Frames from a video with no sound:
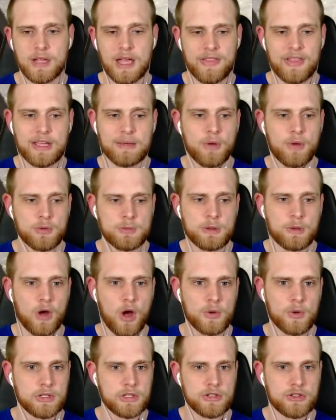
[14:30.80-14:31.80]
I think most people
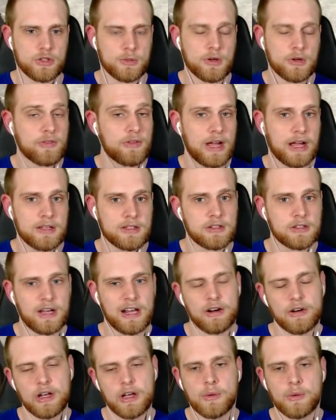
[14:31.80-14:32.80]
always assume they're faster. I
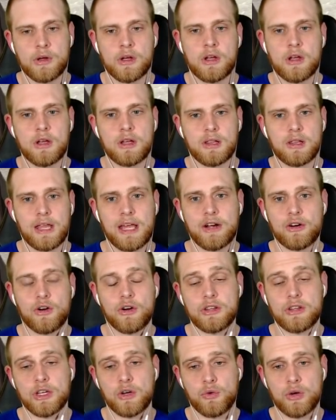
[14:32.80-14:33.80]
don't know. Later
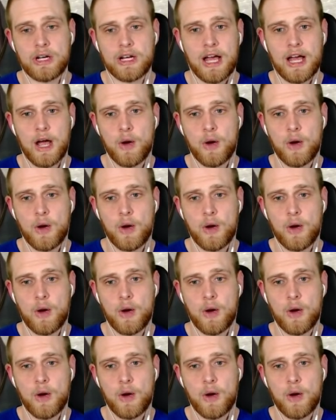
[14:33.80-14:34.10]
on in the arena,